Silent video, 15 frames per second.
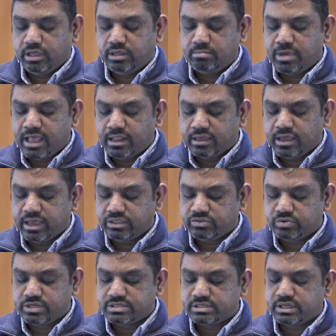In Malachi
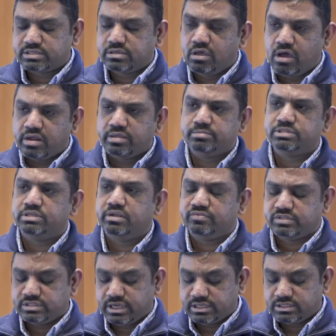3:6, God
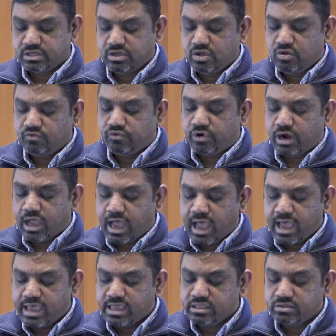himself says, "For
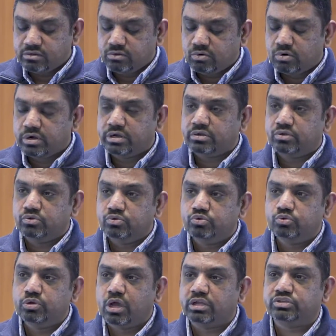I, the Lord,
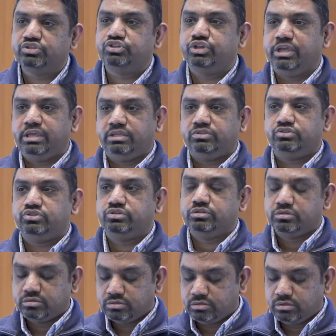do not change.
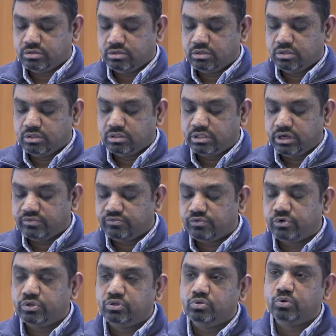
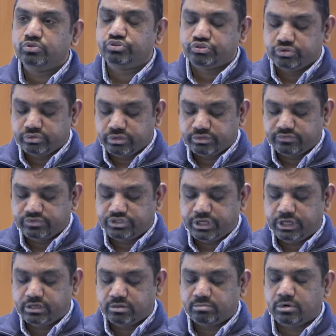Therefore you, O children of
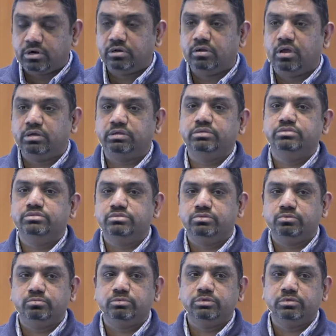Jacob, are not
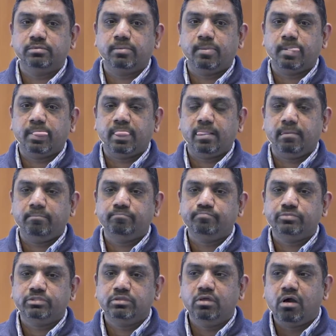consumed."
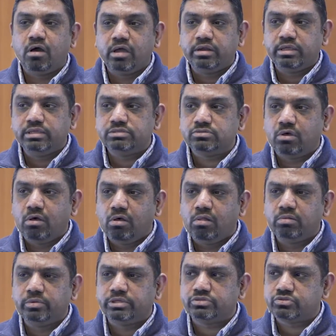God is
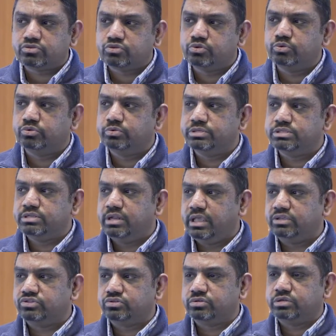always true to his
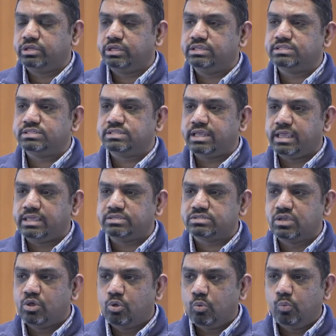nature. He
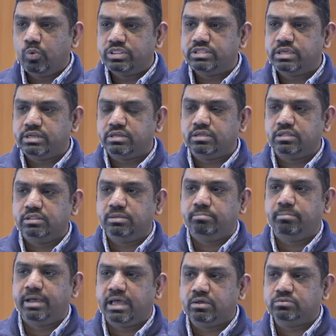stays within the
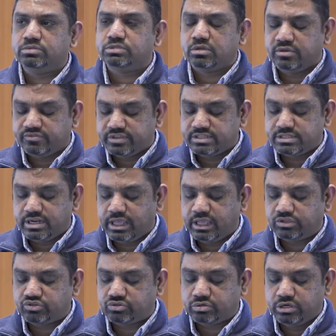bounds of his
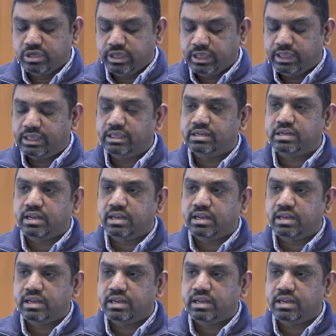nature. He